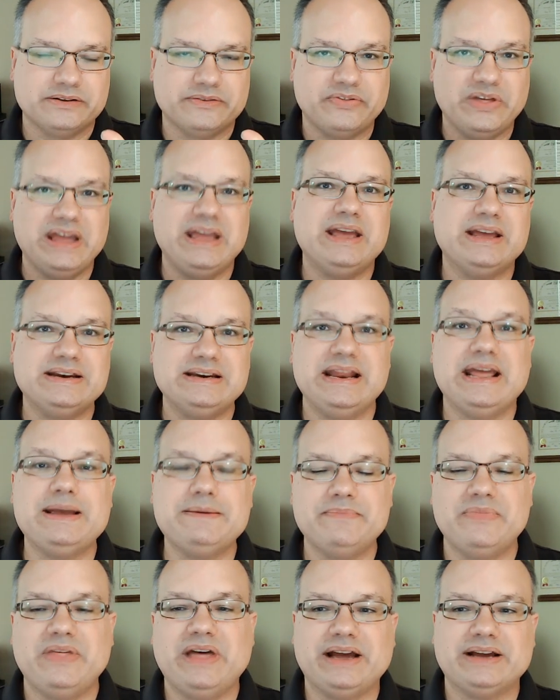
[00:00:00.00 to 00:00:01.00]
They had
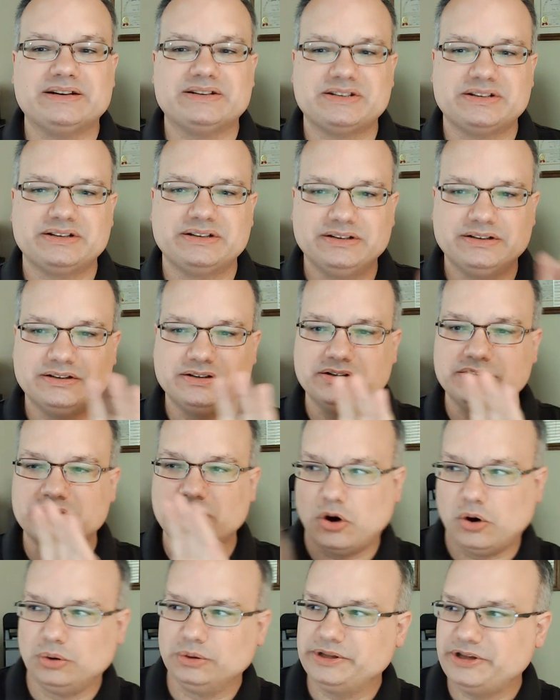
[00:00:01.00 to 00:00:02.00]
named that
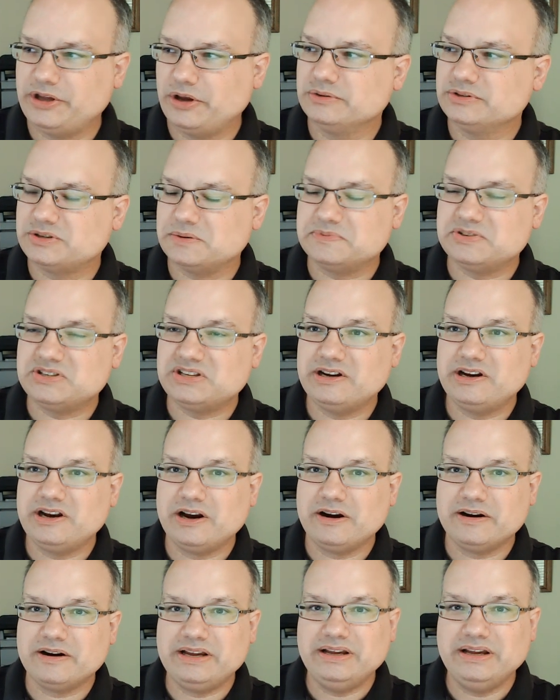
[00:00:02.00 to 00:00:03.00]
wholly owned
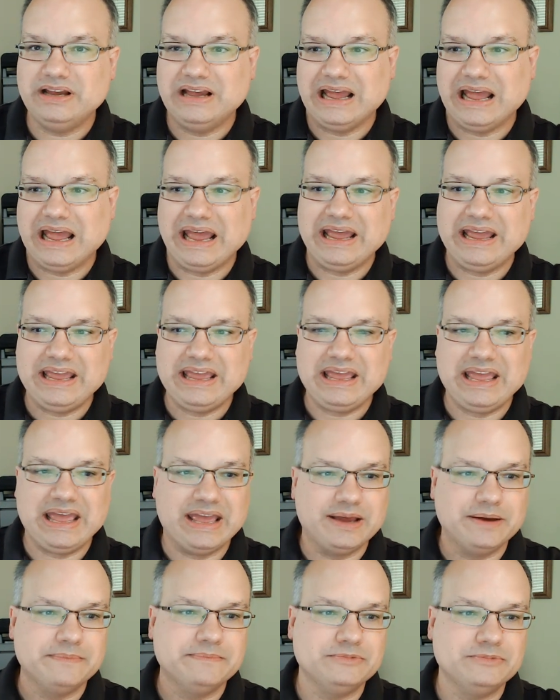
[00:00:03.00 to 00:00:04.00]
subsidiary A
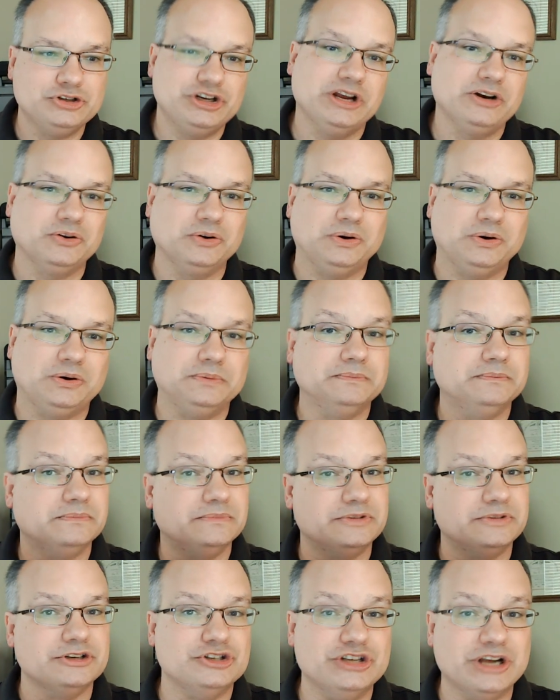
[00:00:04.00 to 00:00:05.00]
M General.
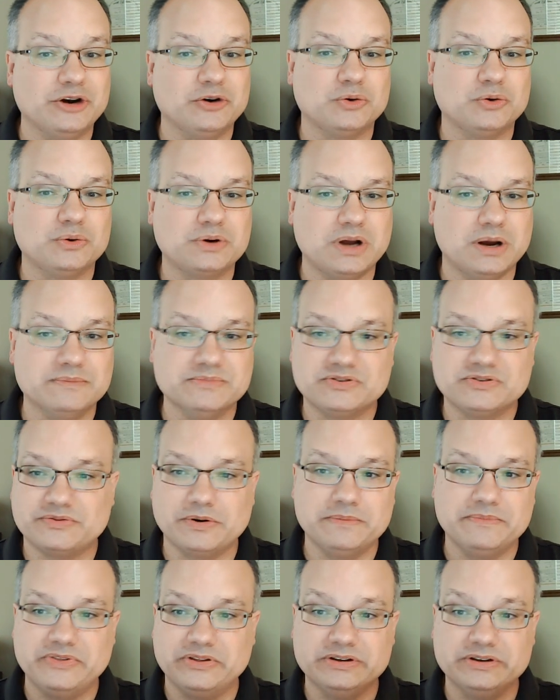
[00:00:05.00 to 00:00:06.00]
The General comes
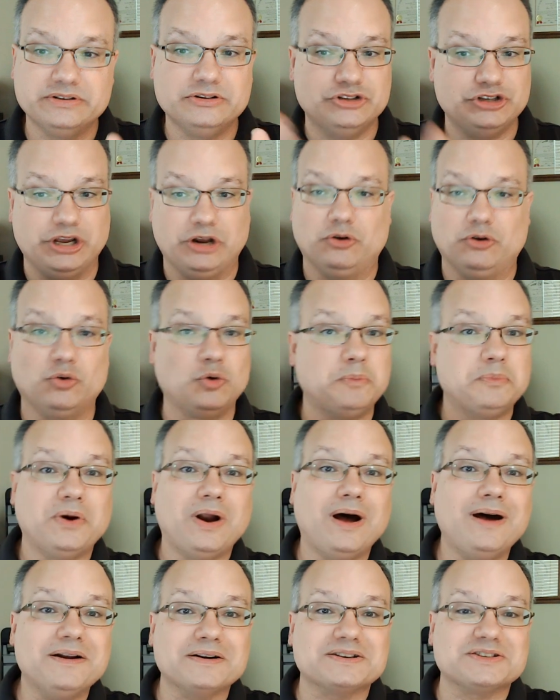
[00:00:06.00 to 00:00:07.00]
from the General
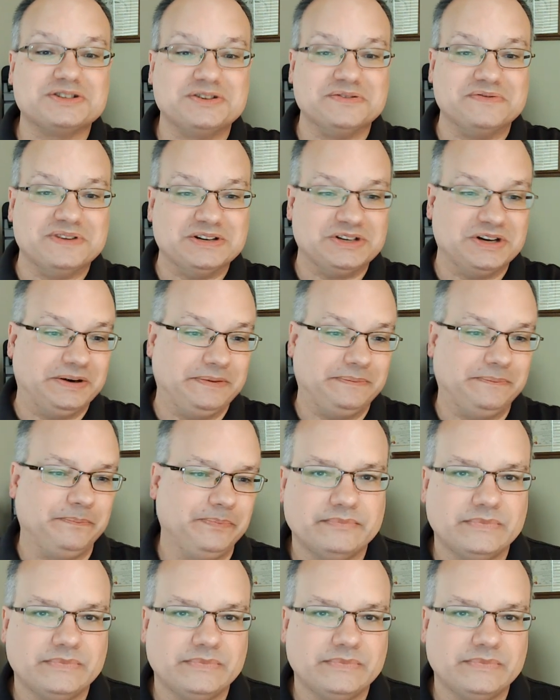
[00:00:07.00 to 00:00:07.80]
Products Division.